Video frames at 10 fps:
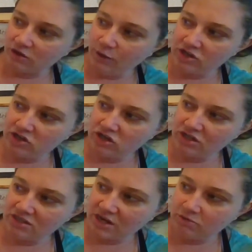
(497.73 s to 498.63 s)
a
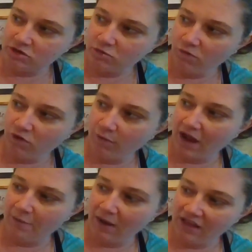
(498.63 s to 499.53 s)
question. Step 2, form a
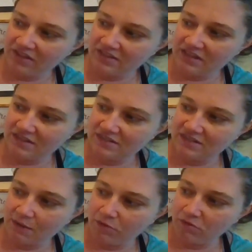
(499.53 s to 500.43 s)
hypothesis.
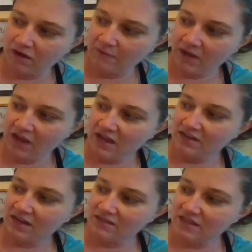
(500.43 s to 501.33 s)
Step 3,
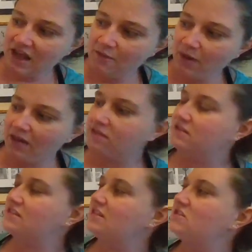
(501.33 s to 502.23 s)
test the
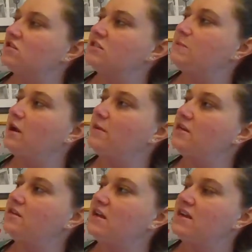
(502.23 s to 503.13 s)
hypothesis or experiment.